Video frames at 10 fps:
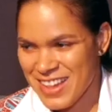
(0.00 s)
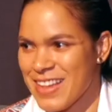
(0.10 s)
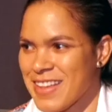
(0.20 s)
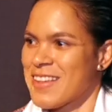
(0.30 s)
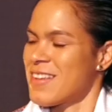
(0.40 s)

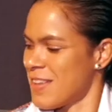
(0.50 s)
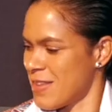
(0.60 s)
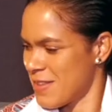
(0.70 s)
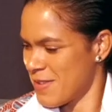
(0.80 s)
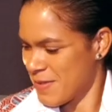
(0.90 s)

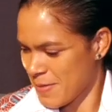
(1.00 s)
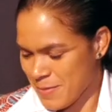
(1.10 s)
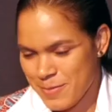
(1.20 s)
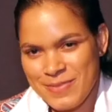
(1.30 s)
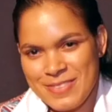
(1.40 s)

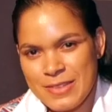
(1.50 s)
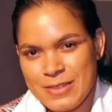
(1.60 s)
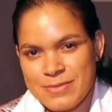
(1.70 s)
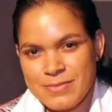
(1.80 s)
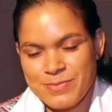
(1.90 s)

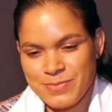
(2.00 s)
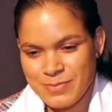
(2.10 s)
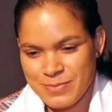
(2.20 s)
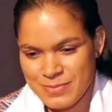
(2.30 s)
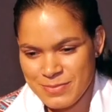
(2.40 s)

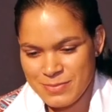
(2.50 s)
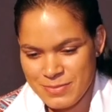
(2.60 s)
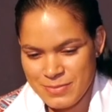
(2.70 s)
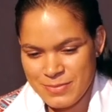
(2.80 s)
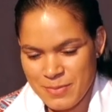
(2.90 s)

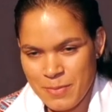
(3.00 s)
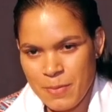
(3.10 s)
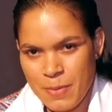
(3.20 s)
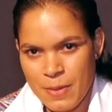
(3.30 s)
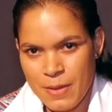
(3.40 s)

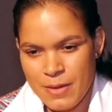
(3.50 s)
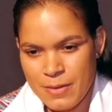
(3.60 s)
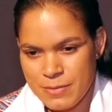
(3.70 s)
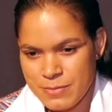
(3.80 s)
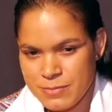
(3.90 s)
This person isn't speaking.